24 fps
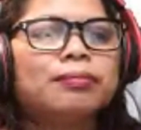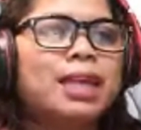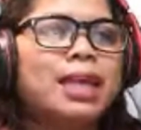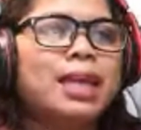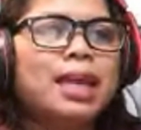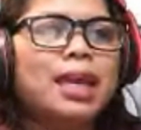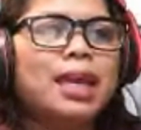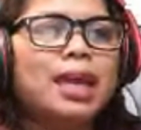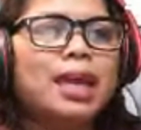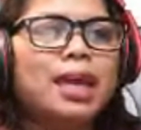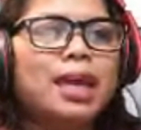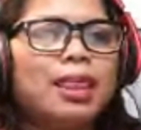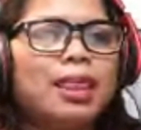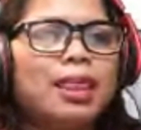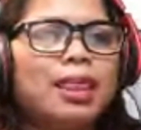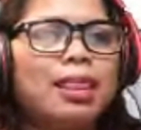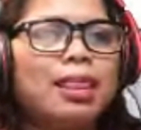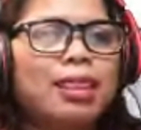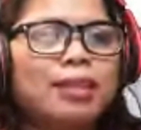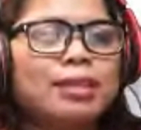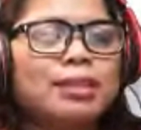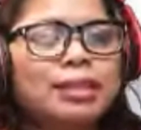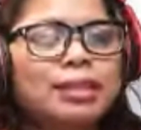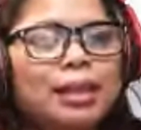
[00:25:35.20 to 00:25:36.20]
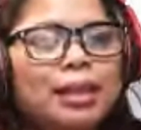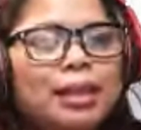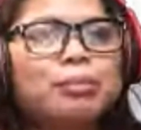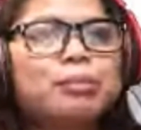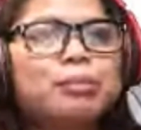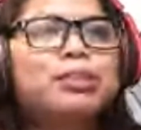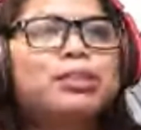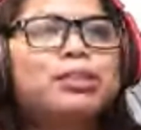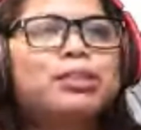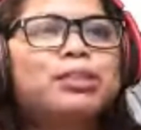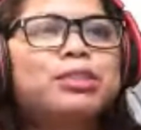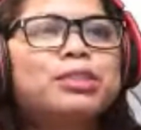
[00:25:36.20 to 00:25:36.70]
and then
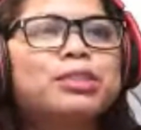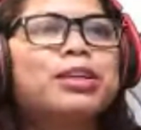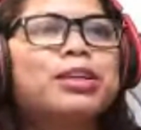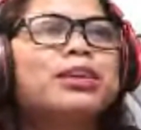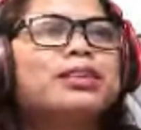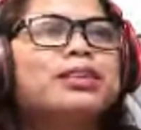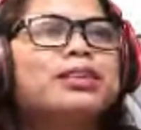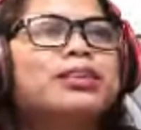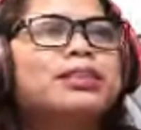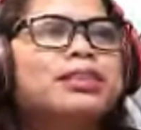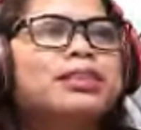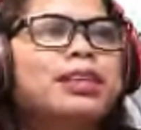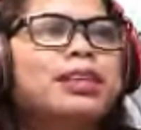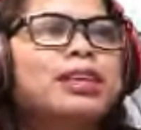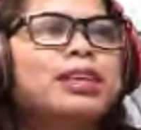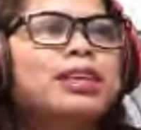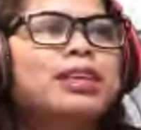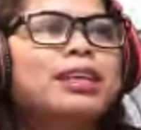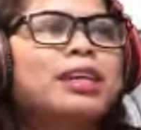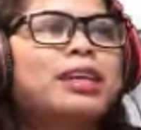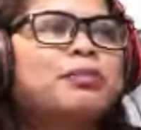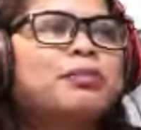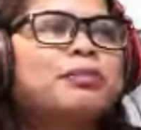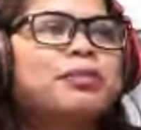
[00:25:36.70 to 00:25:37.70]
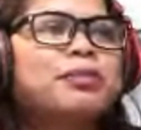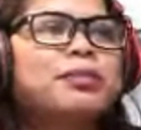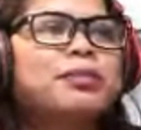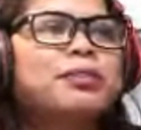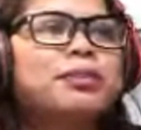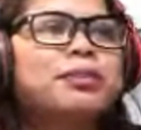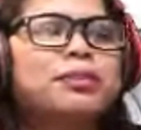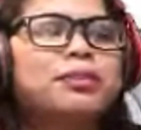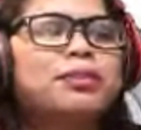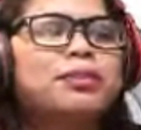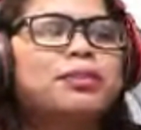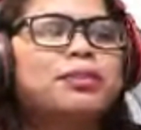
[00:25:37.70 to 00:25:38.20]
Samsung. They have
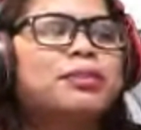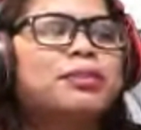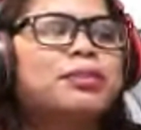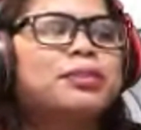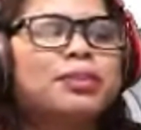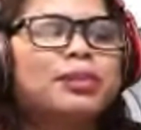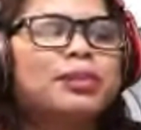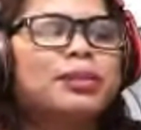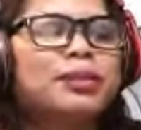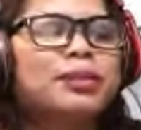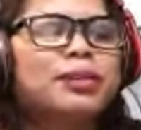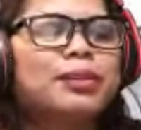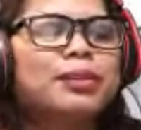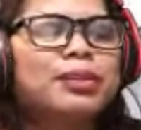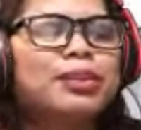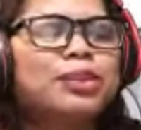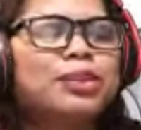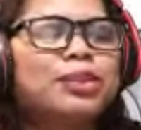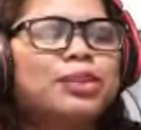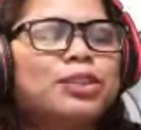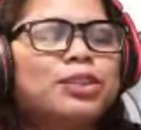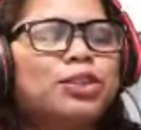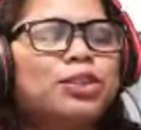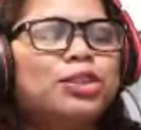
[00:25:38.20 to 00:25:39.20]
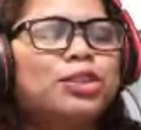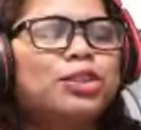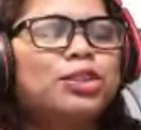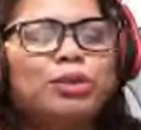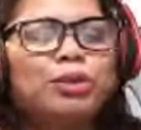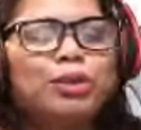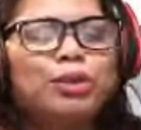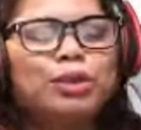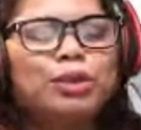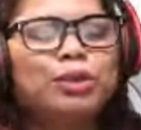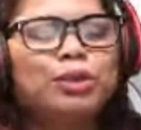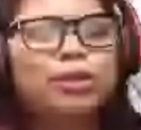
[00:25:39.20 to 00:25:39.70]
this issues with their
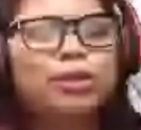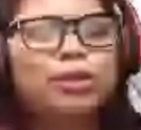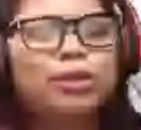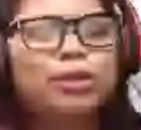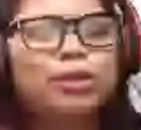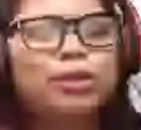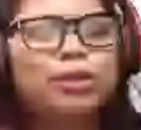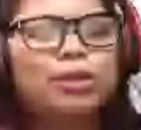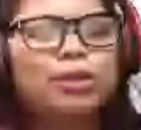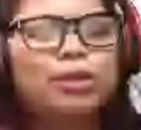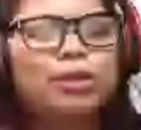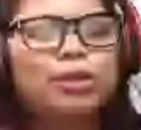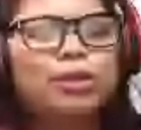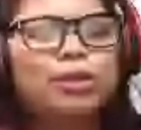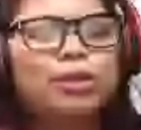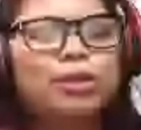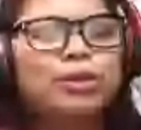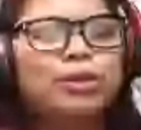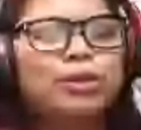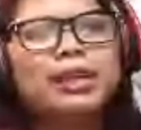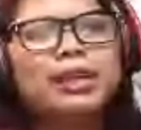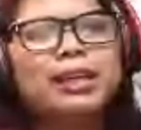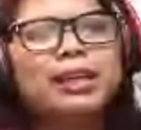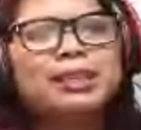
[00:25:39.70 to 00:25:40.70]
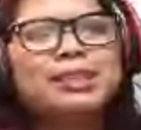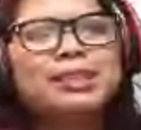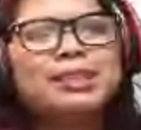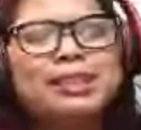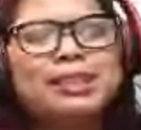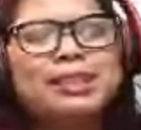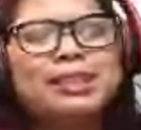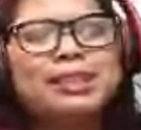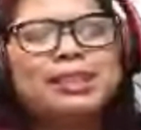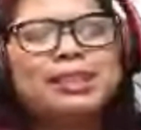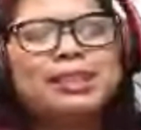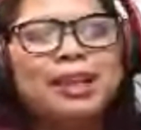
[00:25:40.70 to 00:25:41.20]
unit that I would like to
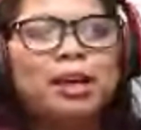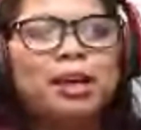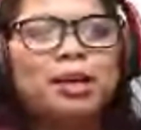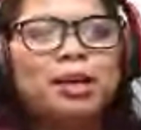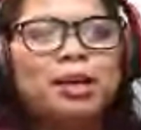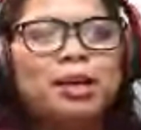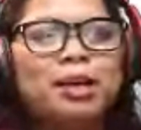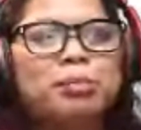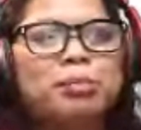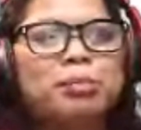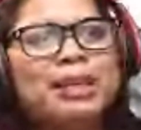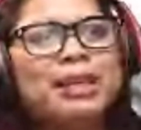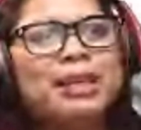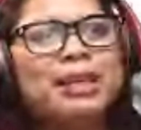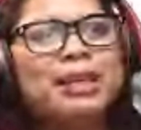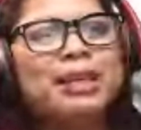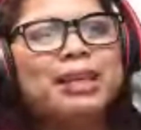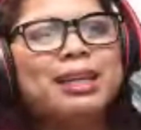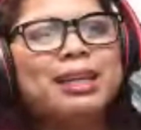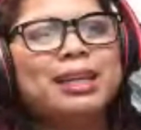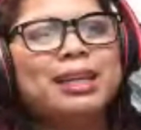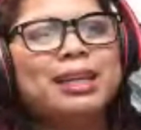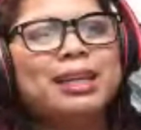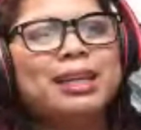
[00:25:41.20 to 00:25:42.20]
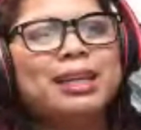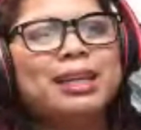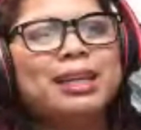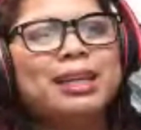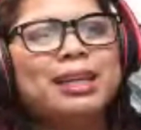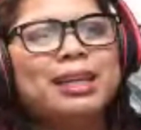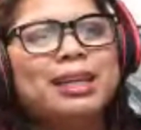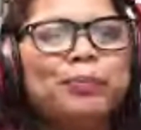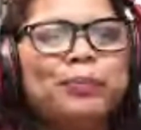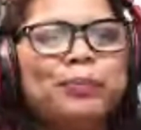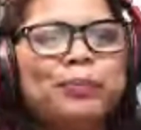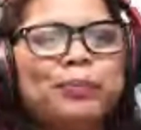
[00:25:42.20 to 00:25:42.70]
discuss on my next video.
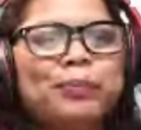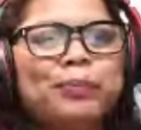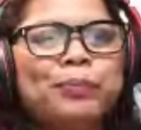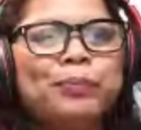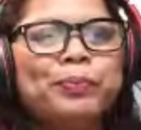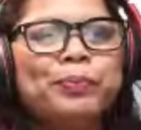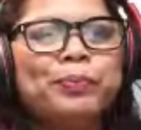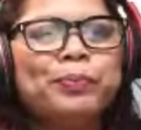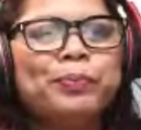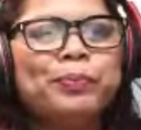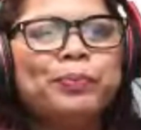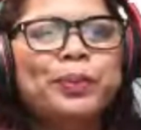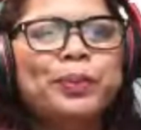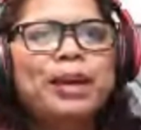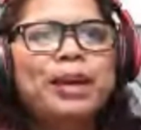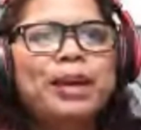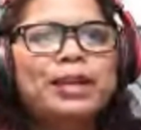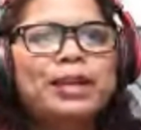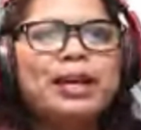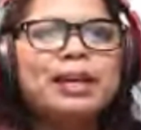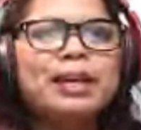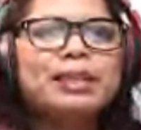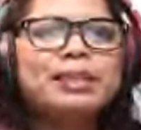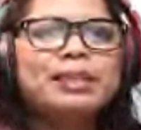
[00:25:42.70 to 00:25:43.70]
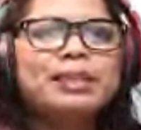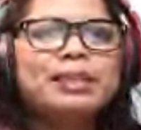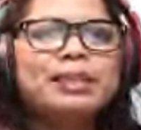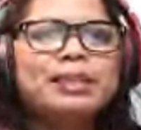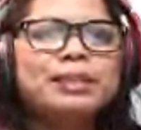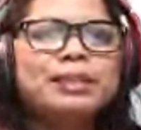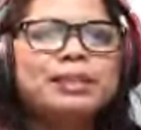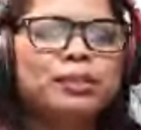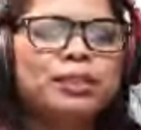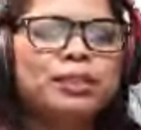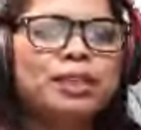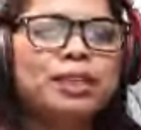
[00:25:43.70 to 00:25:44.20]
All right, guys, we'll
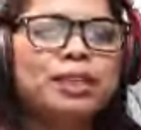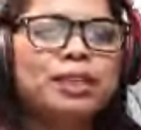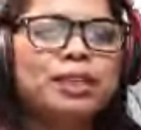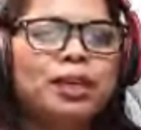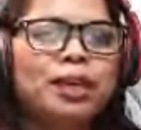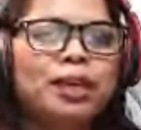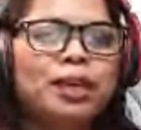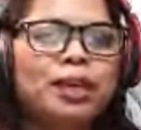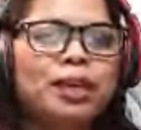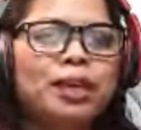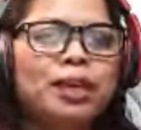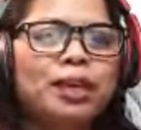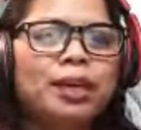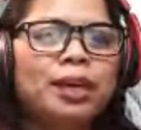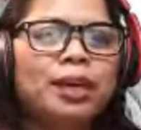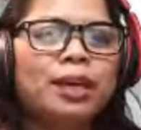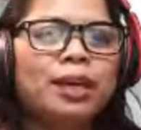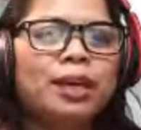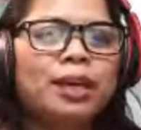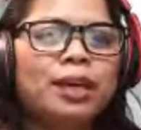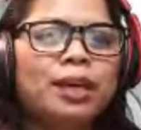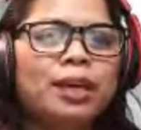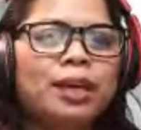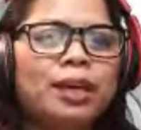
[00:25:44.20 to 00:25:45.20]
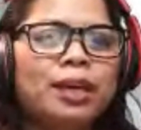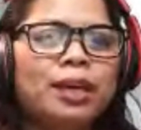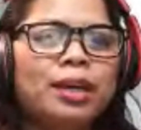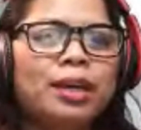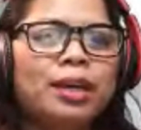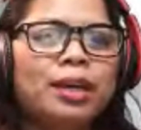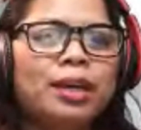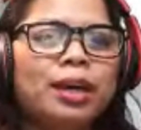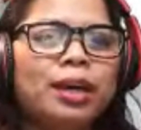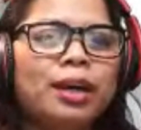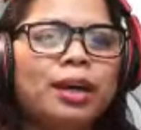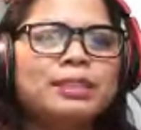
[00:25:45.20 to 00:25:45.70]
see you on my next
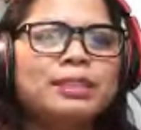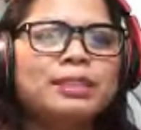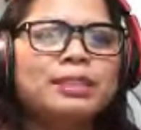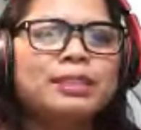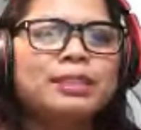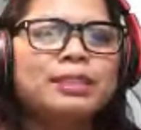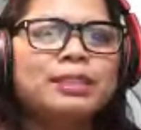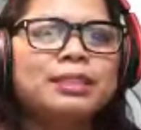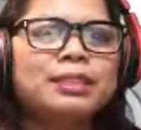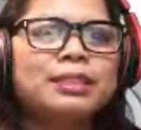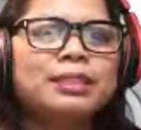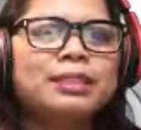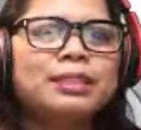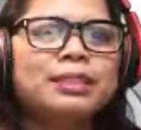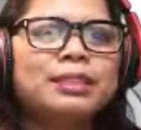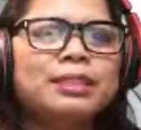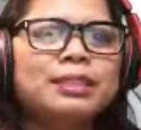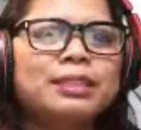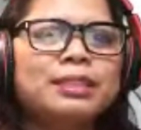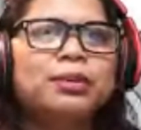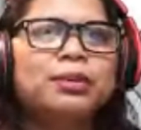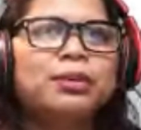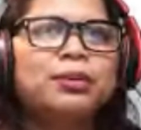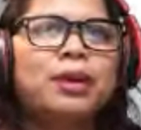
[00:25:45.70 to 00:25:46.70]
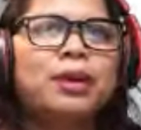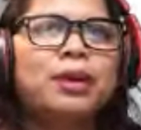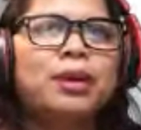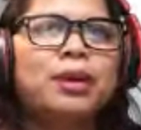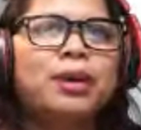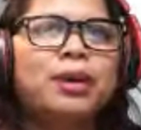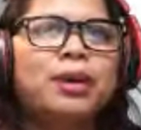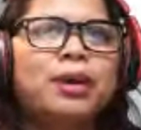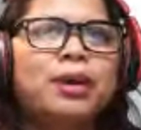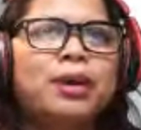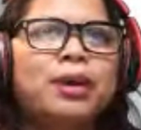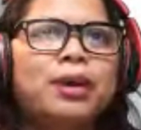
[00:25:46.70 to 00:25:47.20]
video. If you haven't
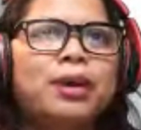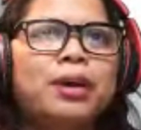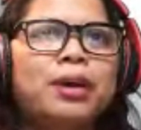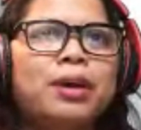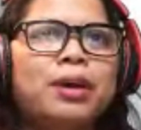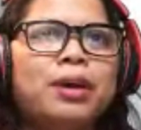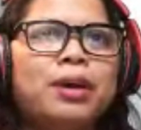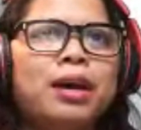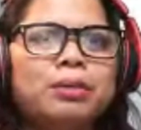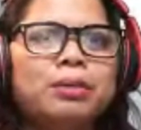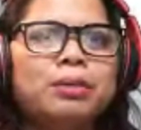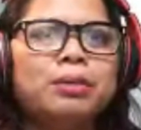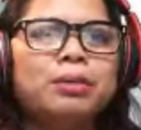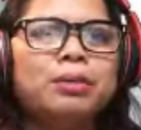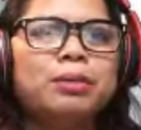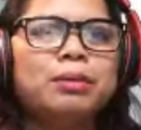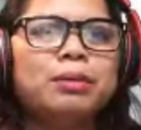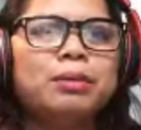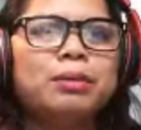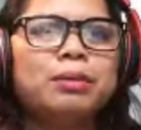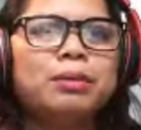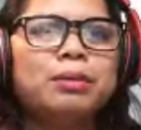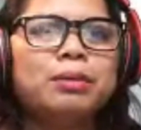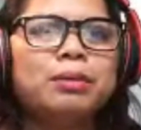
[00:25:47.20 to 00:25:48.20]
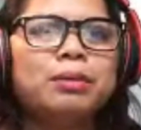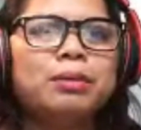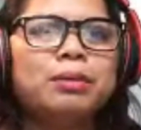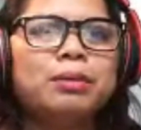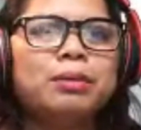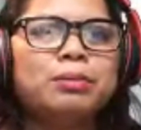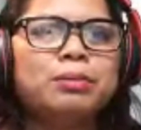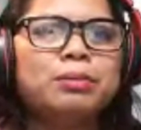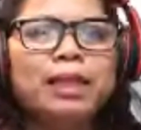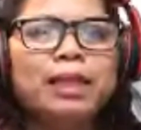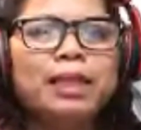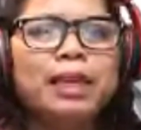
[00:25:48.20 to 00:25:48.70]
subscribed to my channel
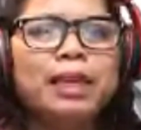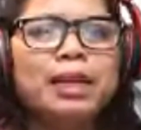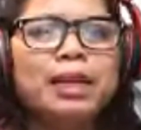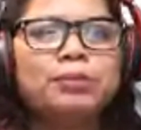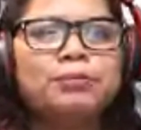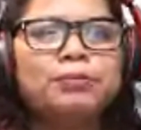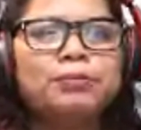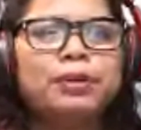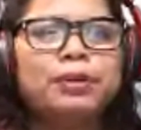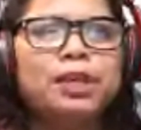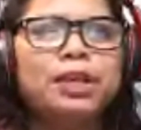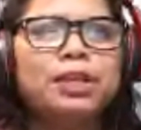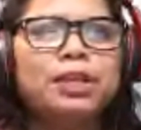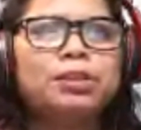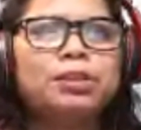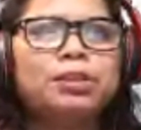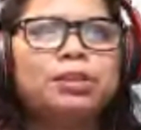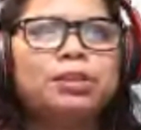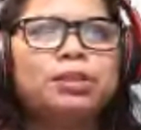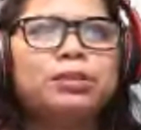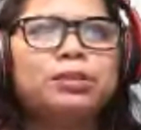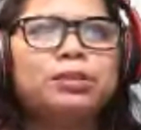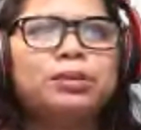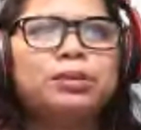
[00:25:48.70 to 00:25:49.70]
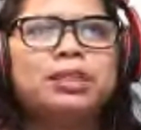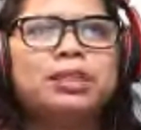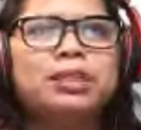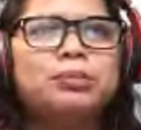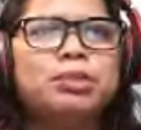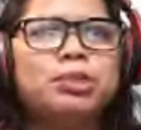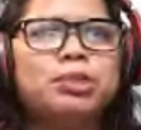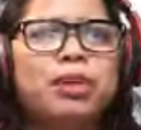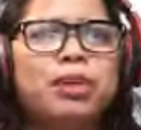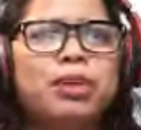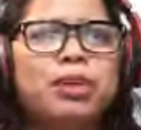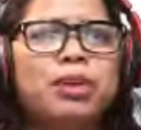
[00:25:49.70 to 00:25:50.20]
yet, don't forget to hit
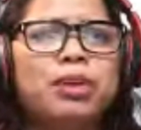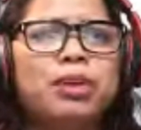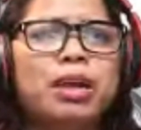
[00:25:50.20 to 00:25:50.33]
subscribe